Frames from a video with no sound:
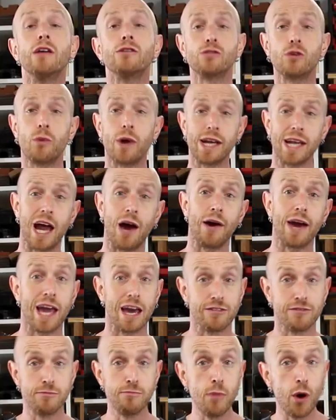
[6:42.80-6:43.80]
So right now I
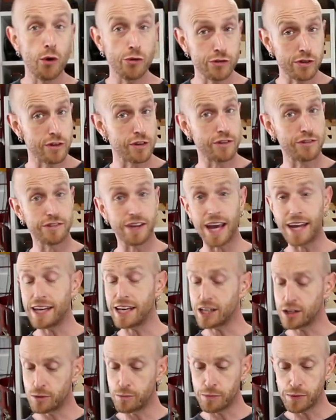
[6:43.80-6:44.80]
have most of the
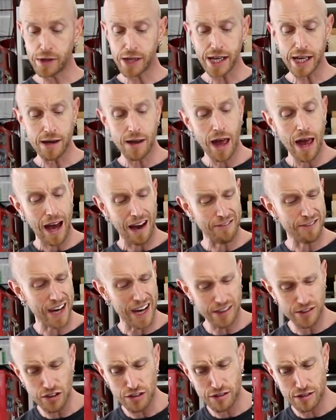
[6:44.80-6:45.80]
sanding complete. I've
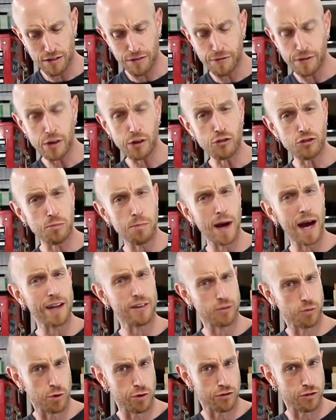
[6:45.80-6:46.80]
got just a few
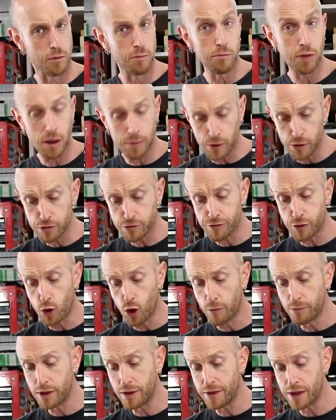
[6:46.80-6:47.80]
spots where some bubbles
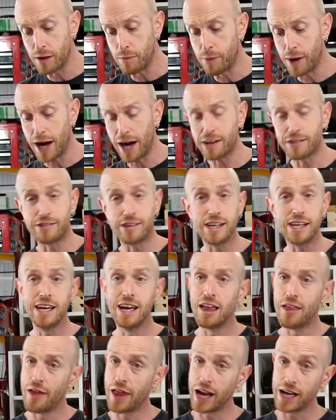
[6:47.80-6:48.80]
formed in the epoxy
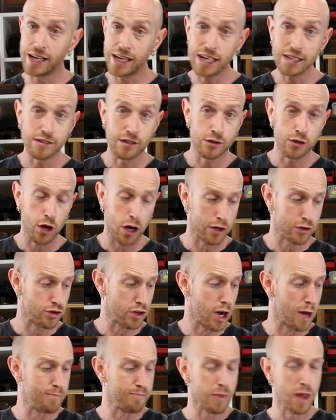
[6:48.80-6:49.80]
that I need to
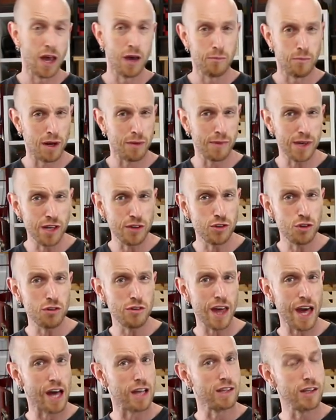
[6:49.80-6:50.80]
touch up, but I'm gonna
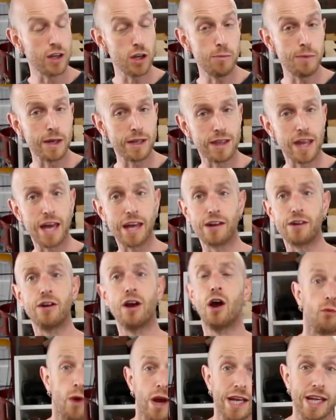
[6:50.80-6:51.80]
do that a little bit
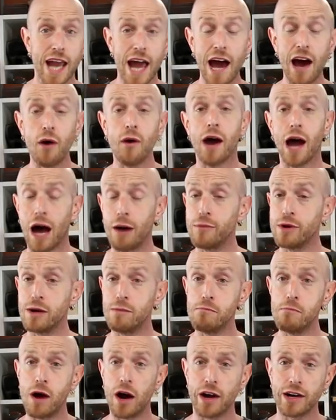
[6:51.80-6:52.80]
later. Right now, I'm
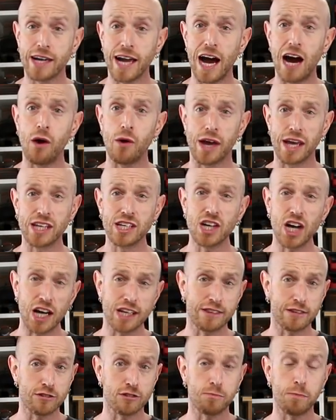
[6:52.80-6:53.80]
gonna mark out and
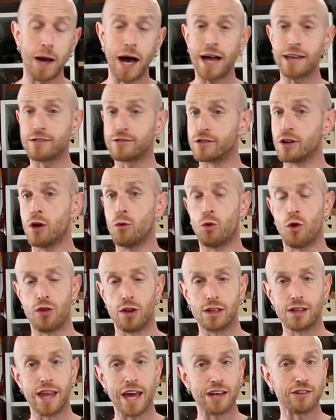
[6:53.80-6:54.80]
cut the spots where
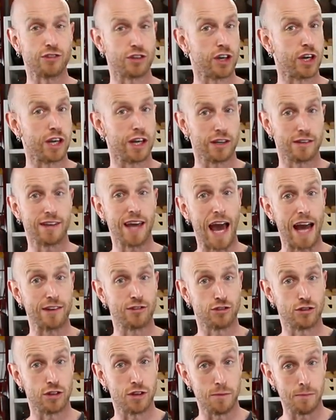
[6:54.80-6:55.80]
the legs are gonna
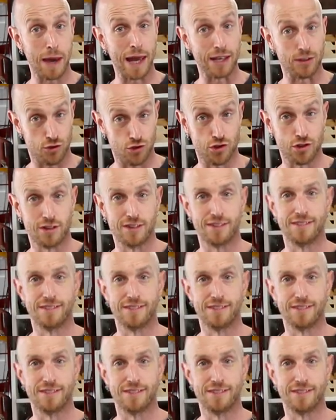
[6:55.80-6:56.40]
attach to the bench.